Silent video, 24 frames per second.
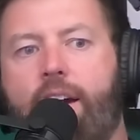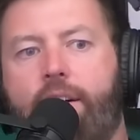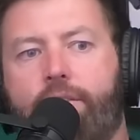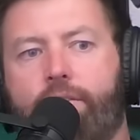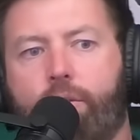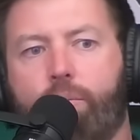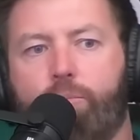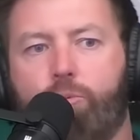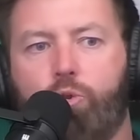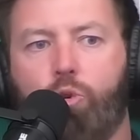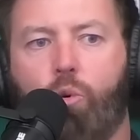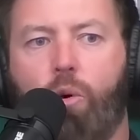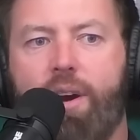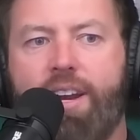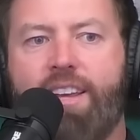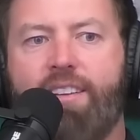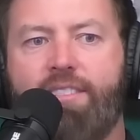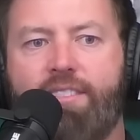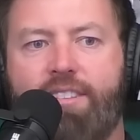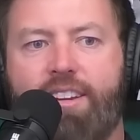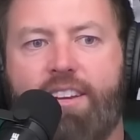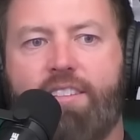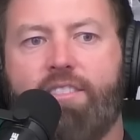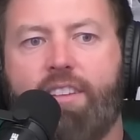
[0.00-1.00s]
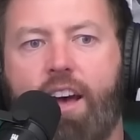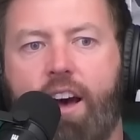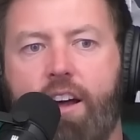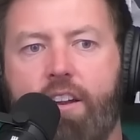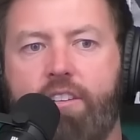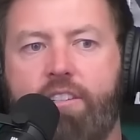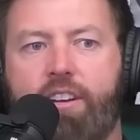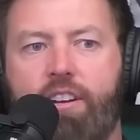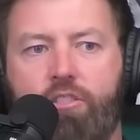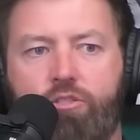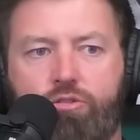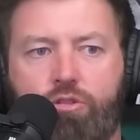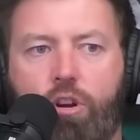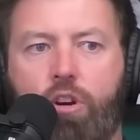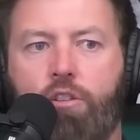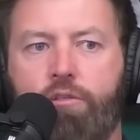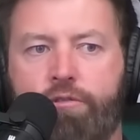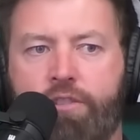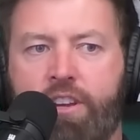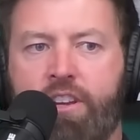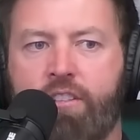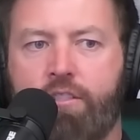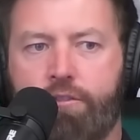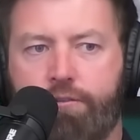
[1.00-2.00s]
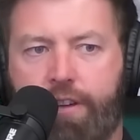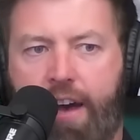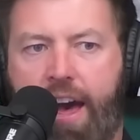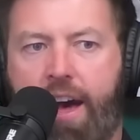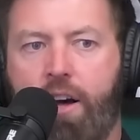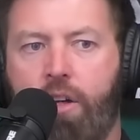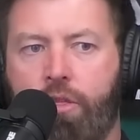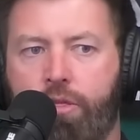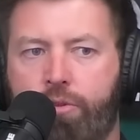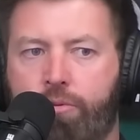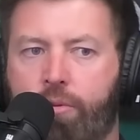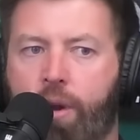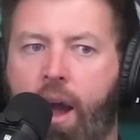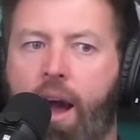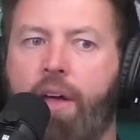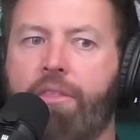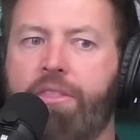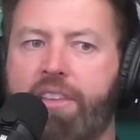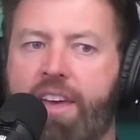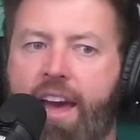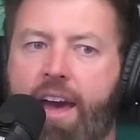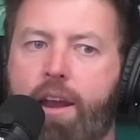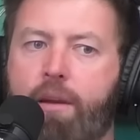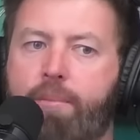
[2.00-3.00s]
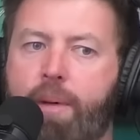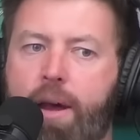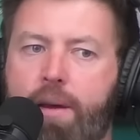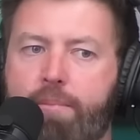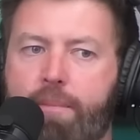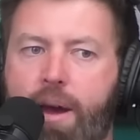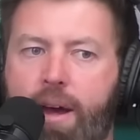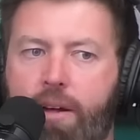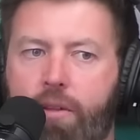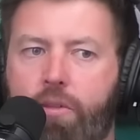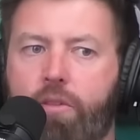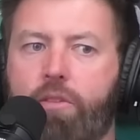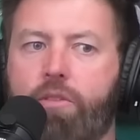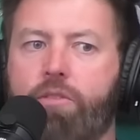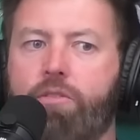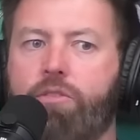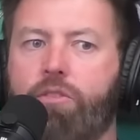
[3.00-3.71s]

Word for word: from 26 hunting trophies found throughout the Annamite Mountains.